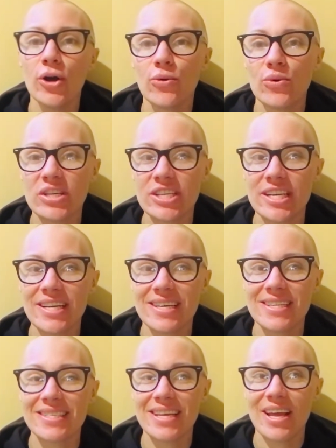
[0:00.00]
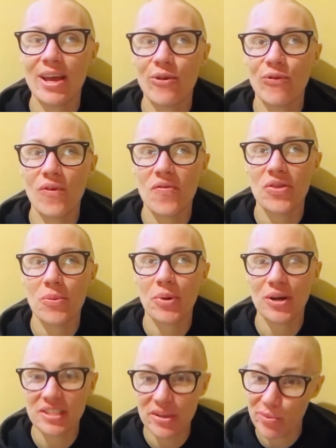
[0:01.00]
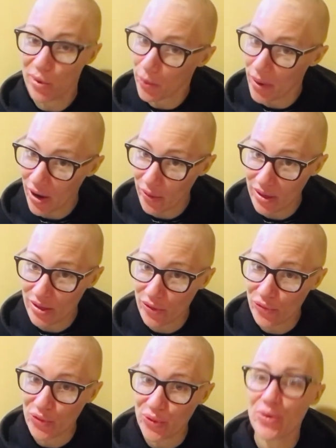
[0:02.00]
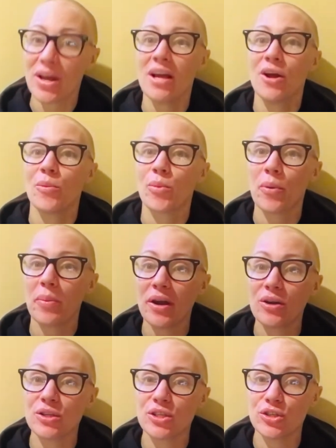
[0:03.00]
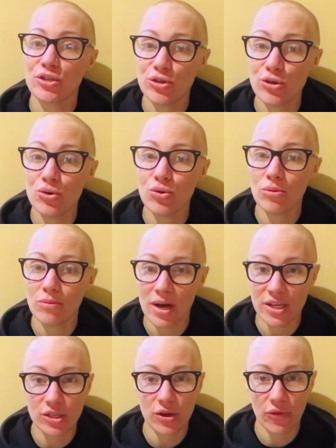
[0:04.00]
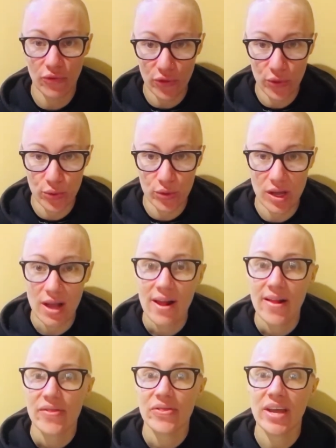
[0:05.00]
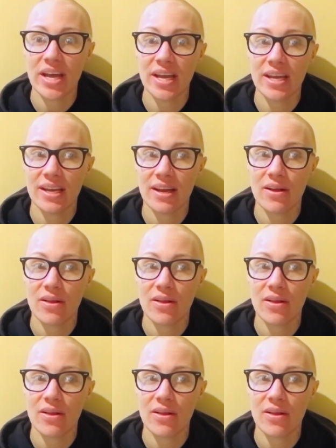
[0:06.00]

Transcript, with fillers: which is if the person preparing the food prepares too much food, then